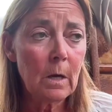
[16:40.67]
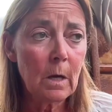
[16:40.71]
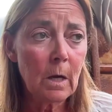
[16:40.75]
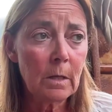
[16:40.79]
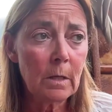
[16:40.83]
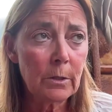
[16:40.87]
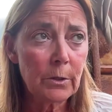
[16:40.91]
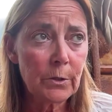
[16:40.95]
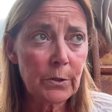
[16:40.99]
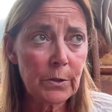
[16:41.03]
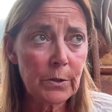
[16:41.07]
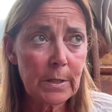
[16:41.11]

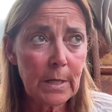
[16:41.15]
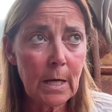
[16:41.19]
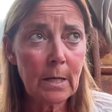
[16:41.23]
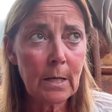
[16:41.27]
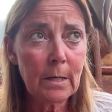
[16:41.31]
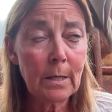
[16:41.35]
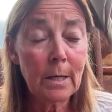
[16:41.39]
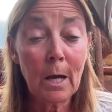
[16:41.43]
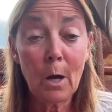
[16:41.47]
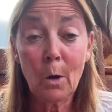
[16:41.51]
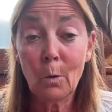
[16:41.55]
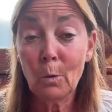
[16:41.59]

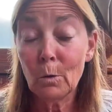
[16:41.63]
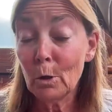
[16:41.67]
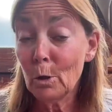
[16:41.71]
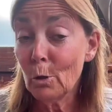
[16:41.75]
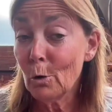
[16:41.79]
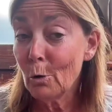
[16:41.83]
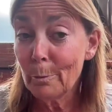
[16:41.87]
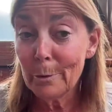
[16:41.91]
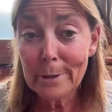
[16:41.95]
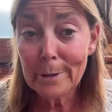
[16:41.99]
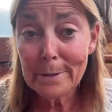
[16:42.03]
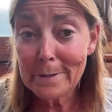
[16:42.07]
understanding how
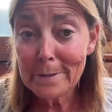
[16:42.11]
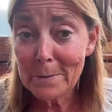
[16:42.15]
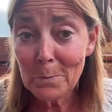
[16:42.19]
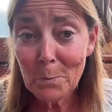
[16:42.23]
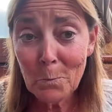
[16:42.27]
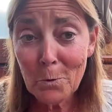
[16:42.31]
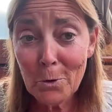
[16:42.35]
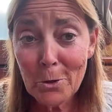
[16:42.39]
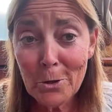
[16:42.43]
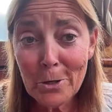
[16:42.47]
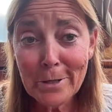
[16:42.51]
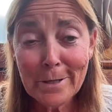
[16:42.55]

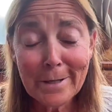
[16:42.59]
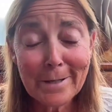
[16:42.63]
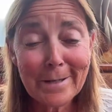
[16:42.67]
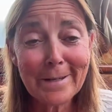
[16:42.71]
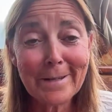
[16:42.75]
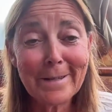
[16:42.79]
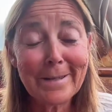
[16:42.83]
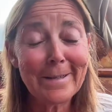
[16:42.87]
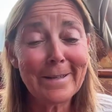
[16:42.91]
lobbyism work,